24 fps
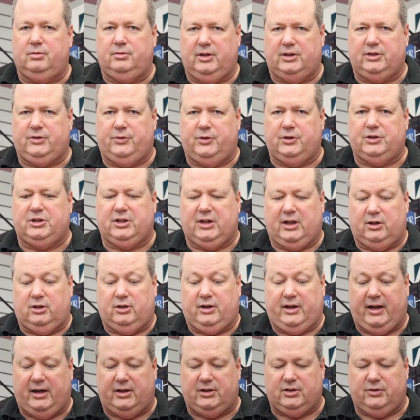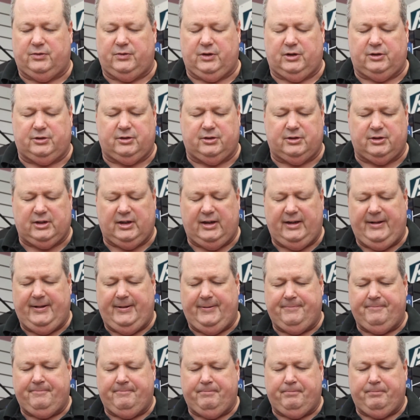That's the first thing I look at is the filters.
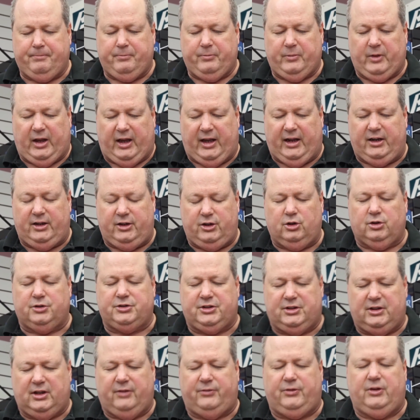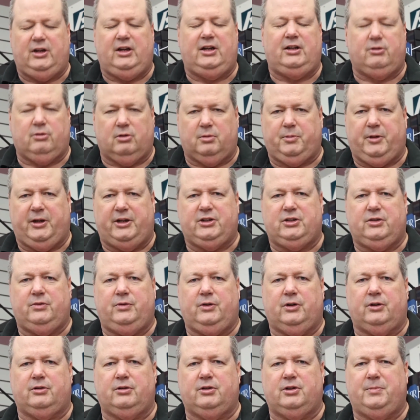And then you'll see if you need to replace the
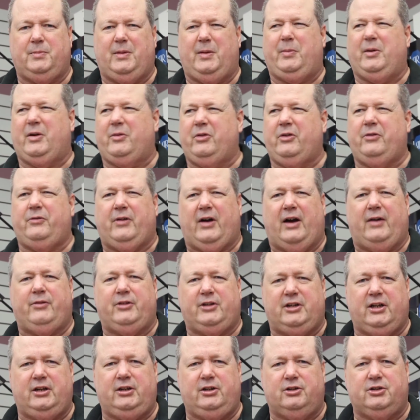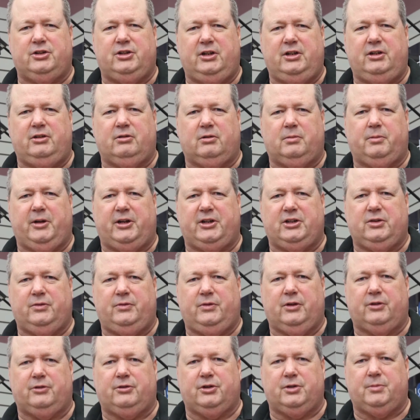filters. Maybe every 5 or 10 years you need to replace the
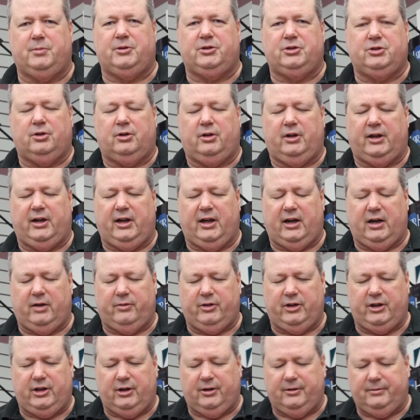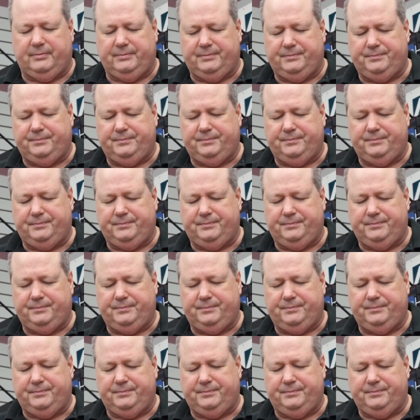filters, but certainly not every year.